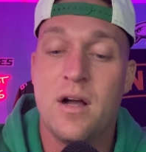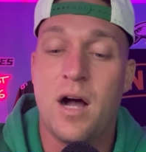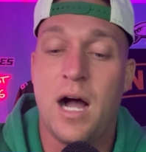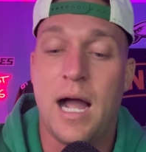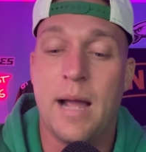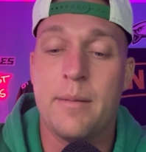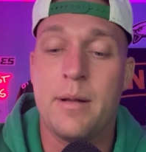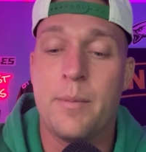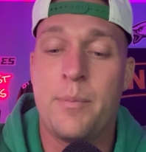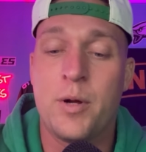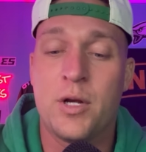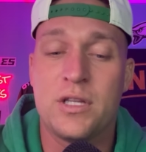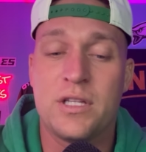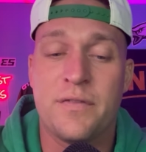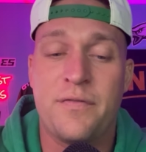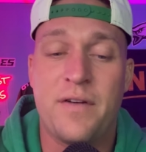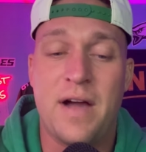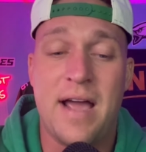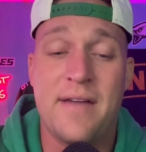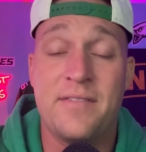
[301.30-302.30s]
I'm going to put it
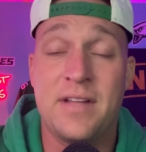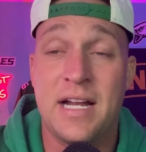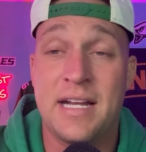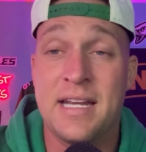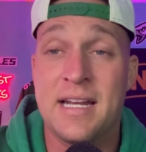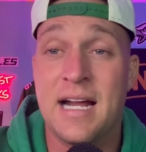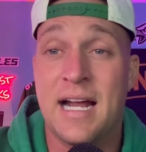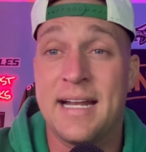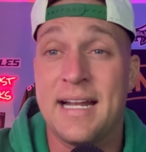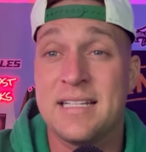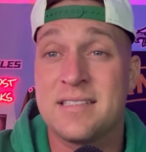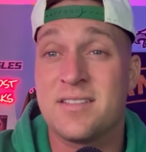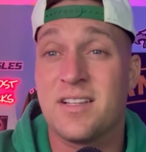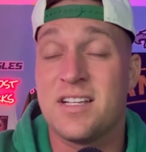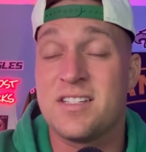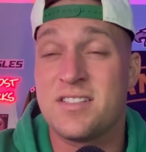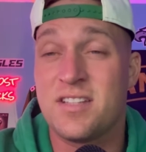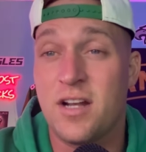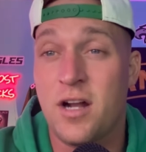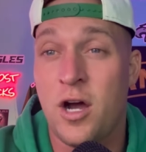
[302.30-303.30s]
to $5.99. That's
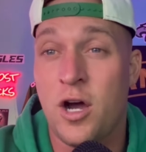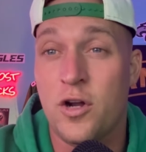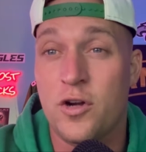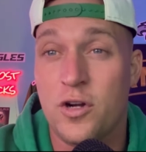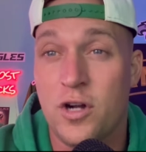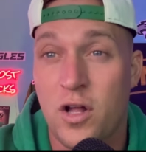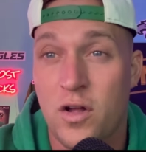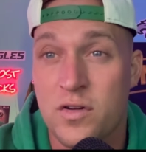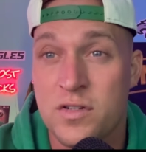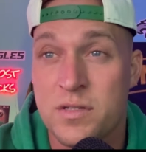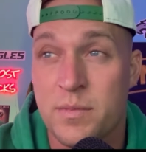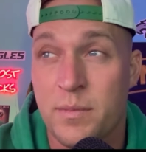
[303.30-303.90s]
less than $100 a